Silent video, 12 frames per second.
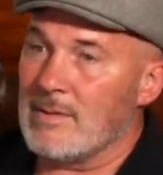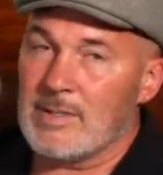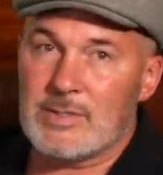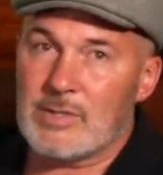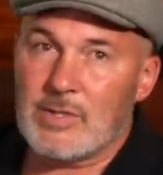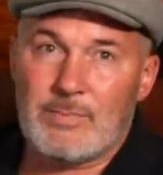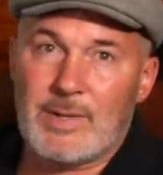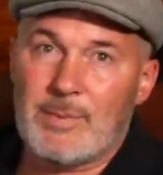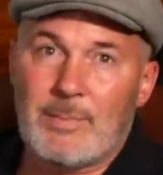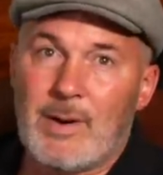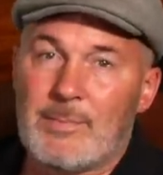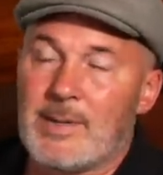shouldn't be a
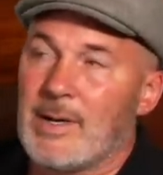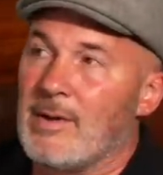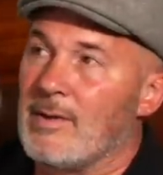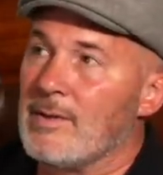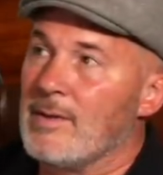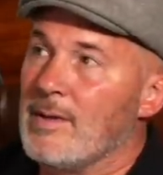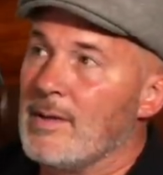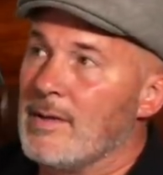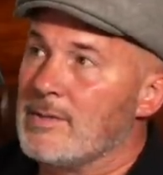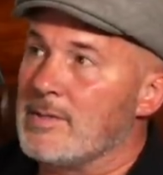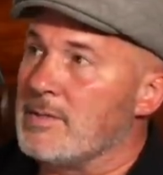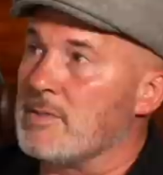problem at all.
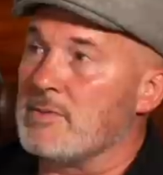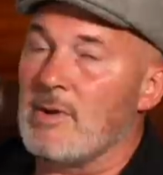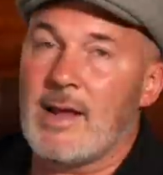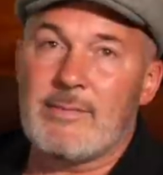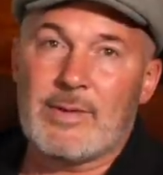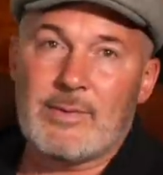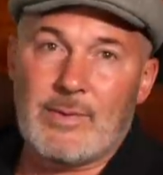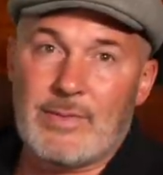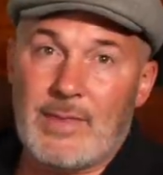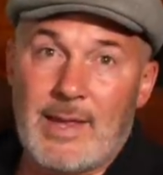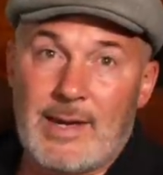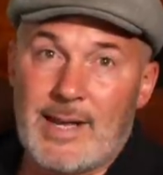Just drive it with
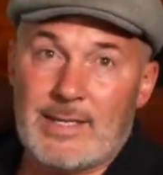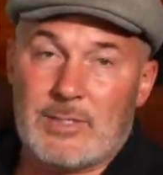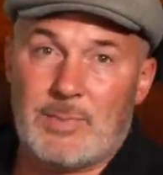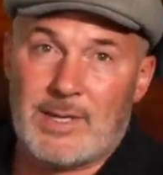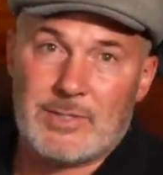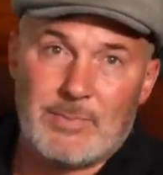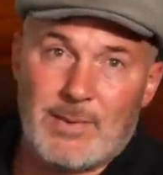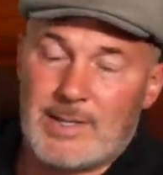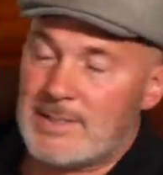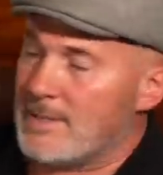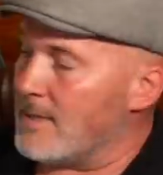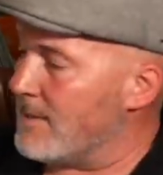that expedition
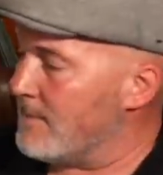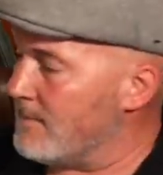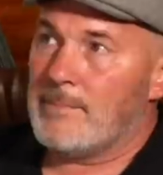mindset.